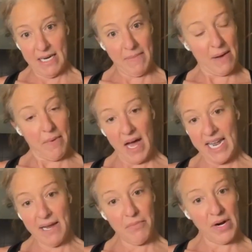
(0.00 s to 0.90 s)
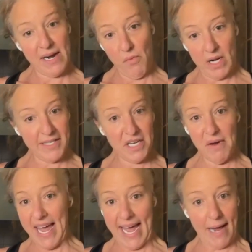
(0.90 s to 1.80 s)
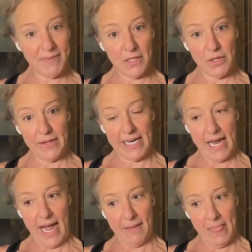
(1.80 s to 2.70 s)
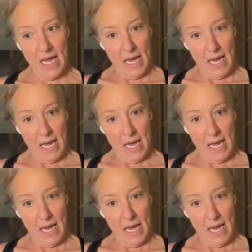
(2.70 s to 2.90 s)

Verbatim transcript: Did my body and brain want to? Absolutely not.